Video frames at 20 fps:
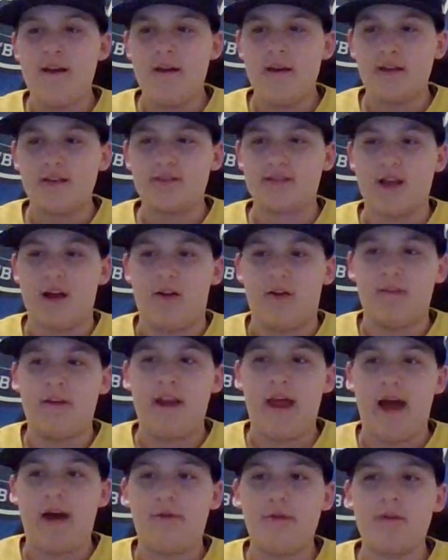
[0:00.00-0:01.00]
So
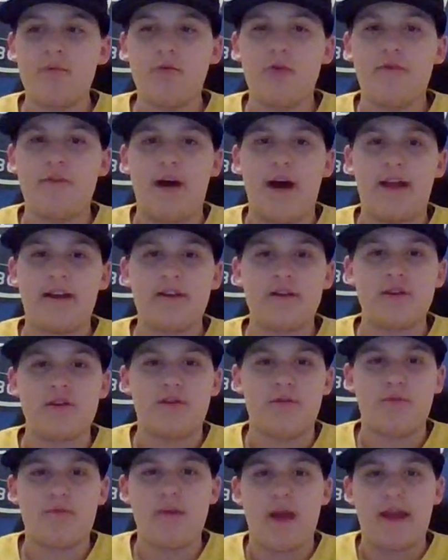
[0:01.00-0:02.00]
now we move on to
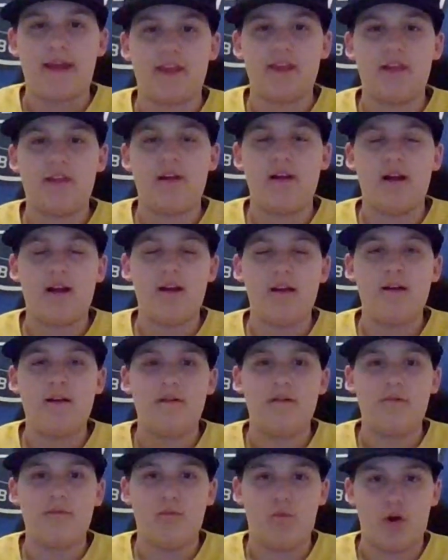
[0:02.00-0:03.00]
the regular
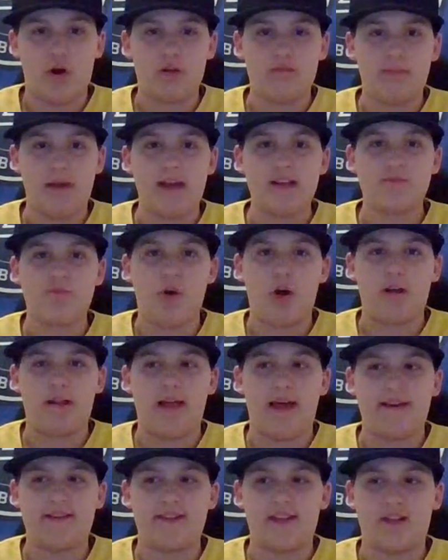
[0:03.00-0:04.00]
World Baseball
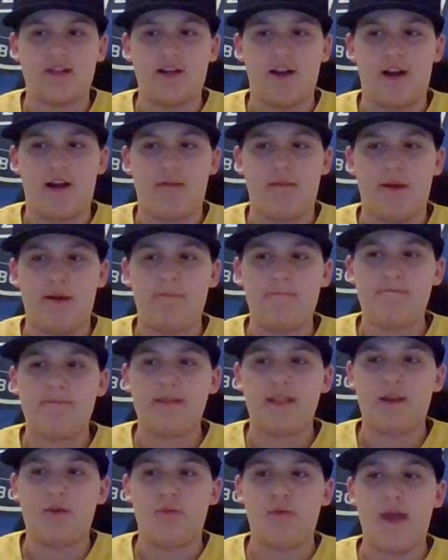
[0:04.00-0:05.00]
Classic tournament.
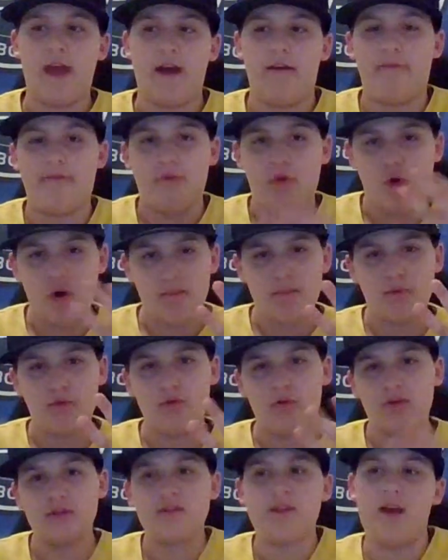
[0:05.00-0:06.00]
We have 4
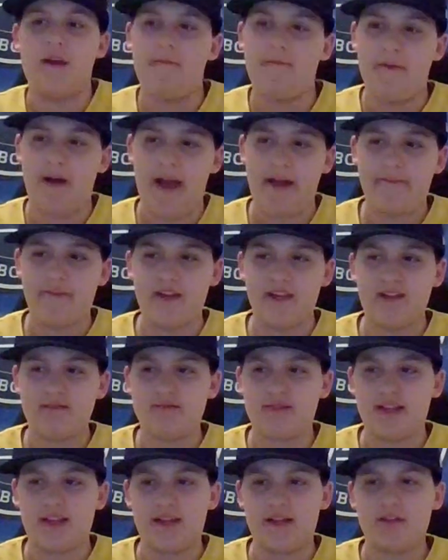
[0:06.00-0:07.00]
pools, 5
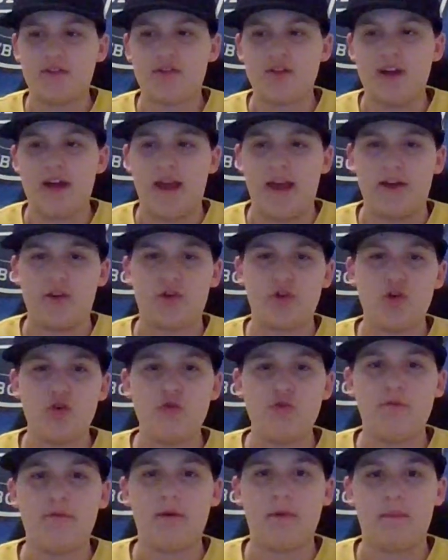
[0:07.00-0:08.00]
teams each, and
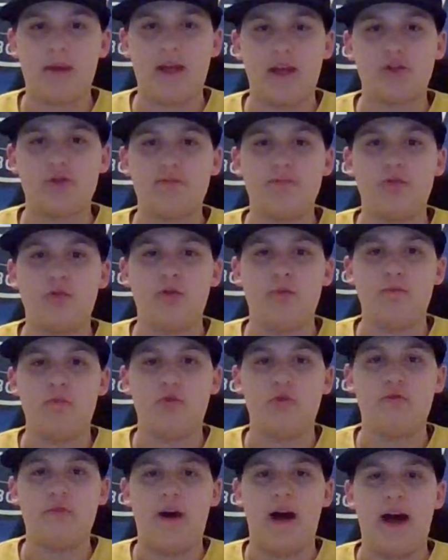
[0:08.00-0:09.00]
2 from each pool
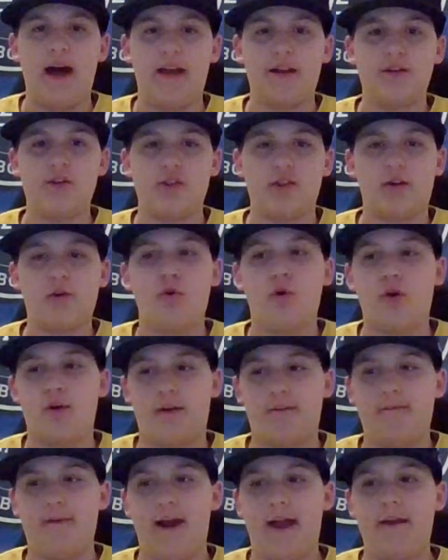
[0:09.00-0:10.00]
move on to the
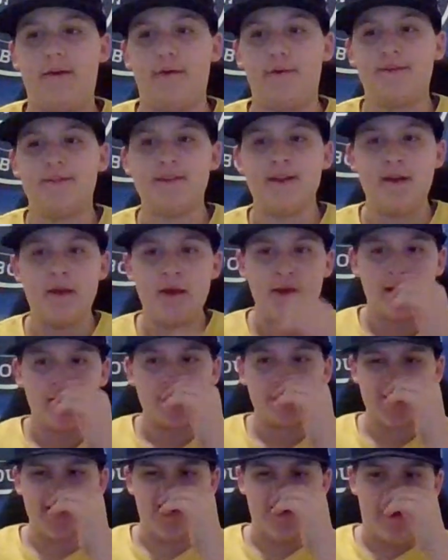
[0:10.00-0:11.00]
quarterfinals.
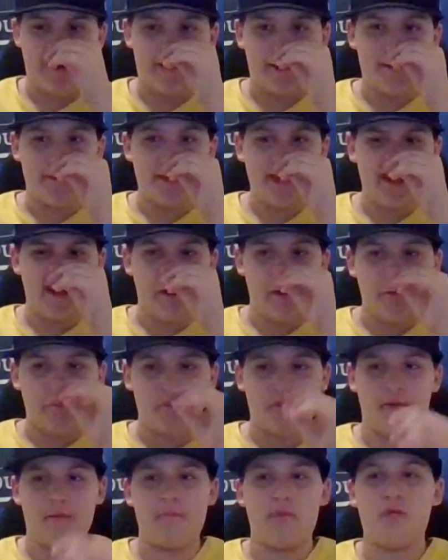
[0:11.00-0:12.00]
So eliminated
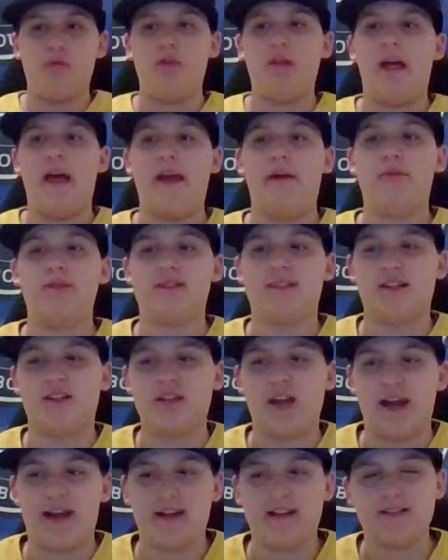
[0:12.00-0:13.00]
from Pool A was the
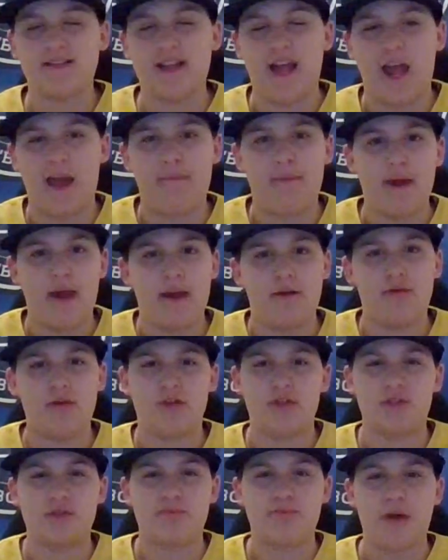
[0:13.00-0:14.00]
Chinese Taipei,
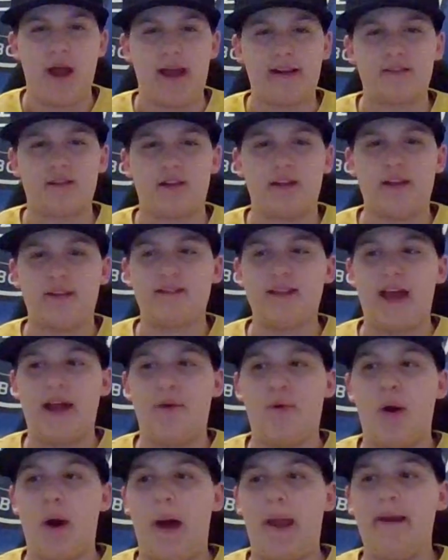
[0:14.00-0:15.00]
which is practically
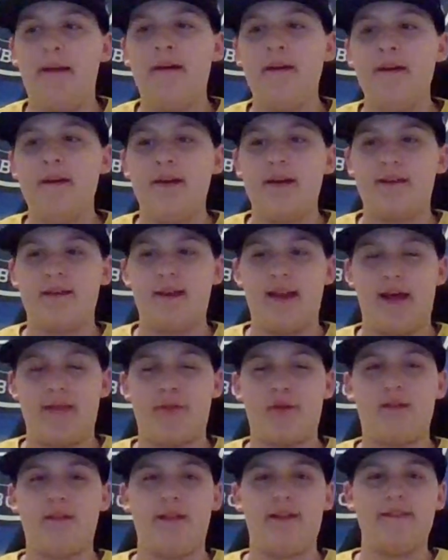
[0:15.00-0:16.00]
Taiwan,
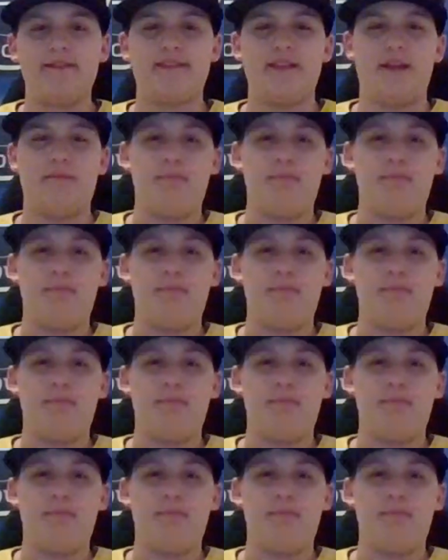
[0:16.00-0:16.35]
Netherlands, and